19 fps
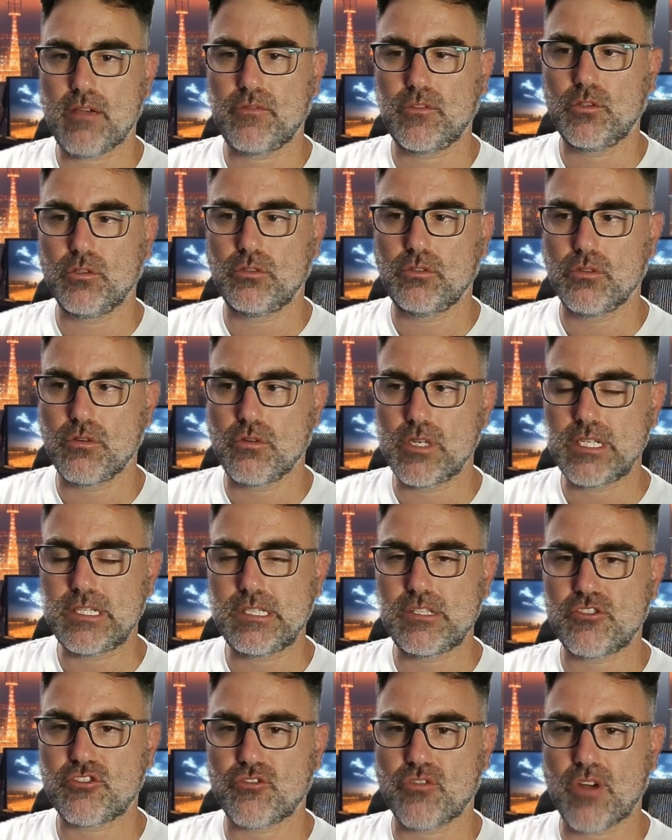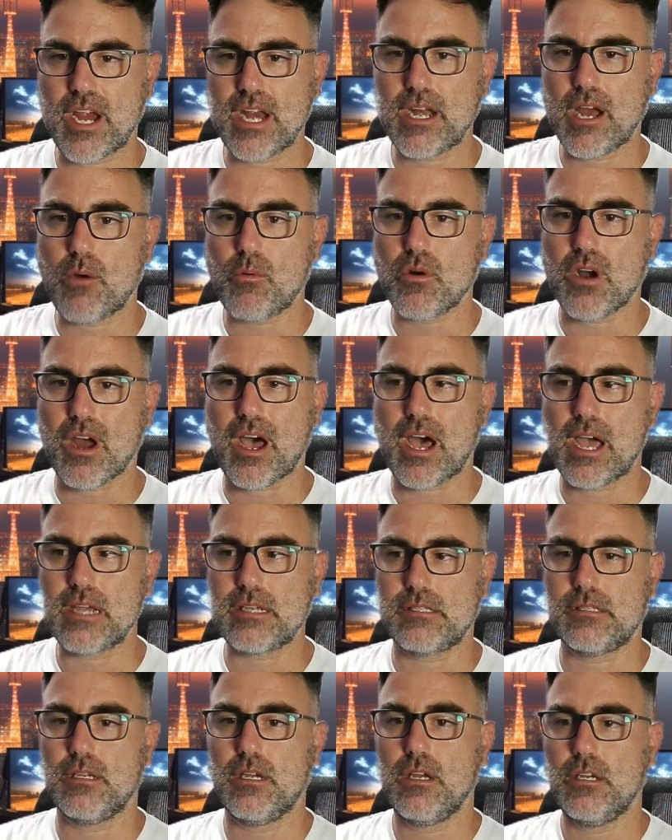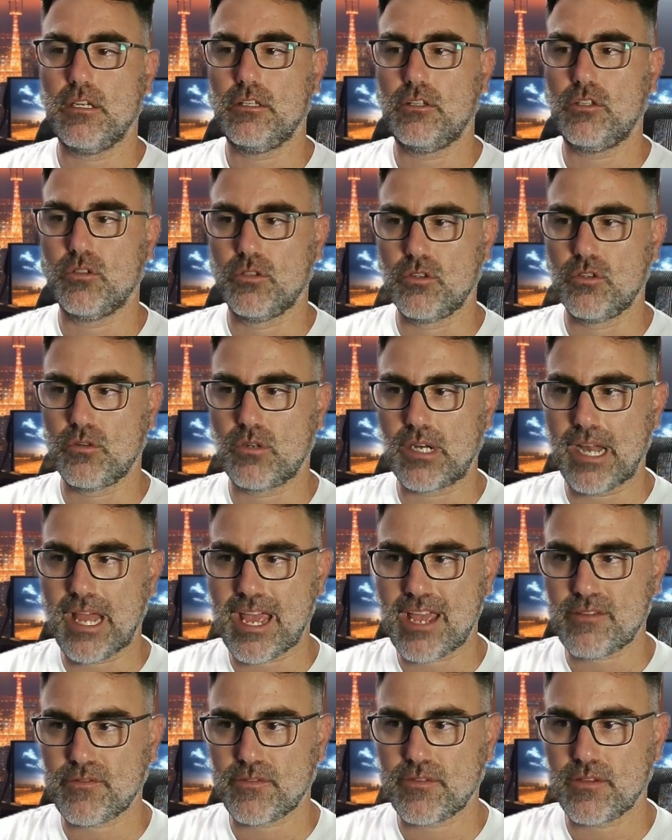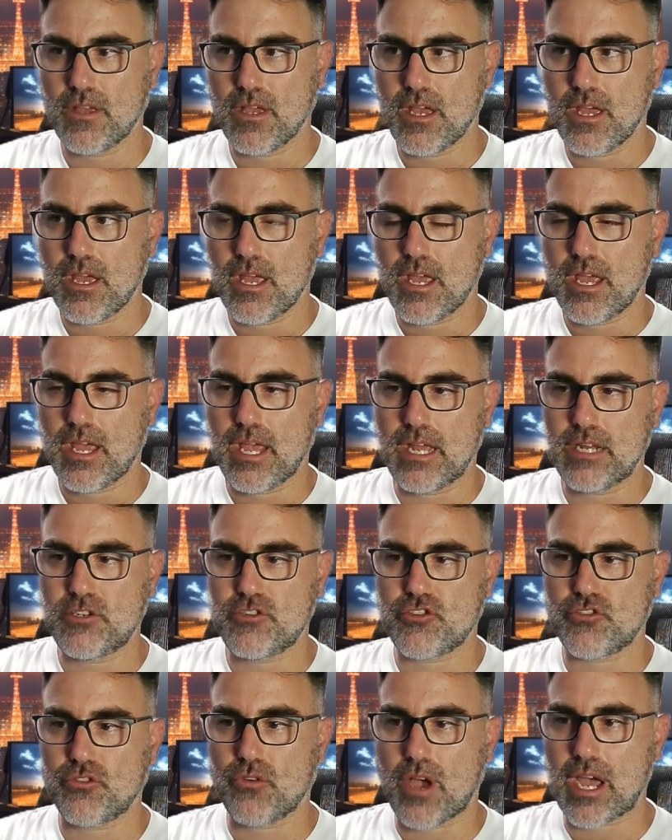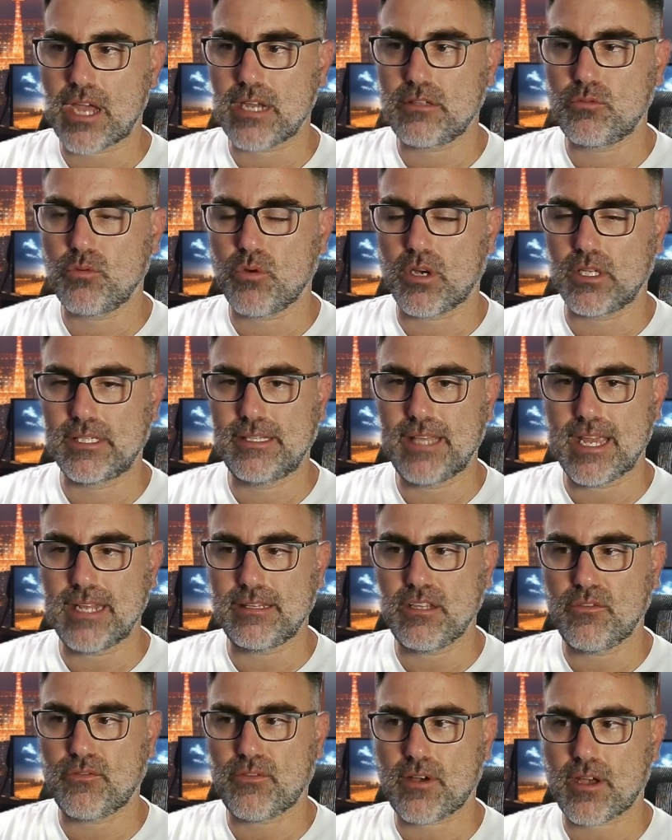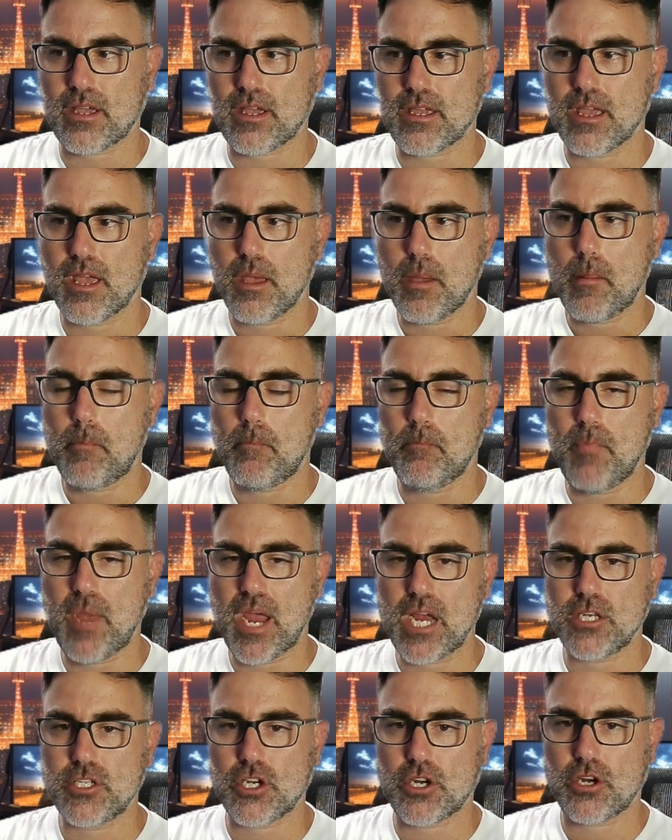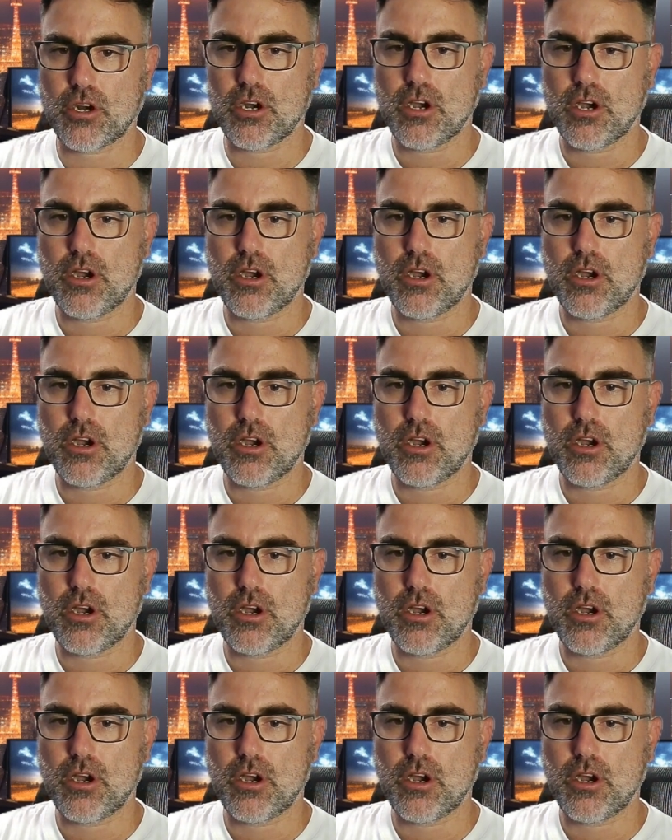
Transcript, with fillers: do is train our eyes to look left and try to identify major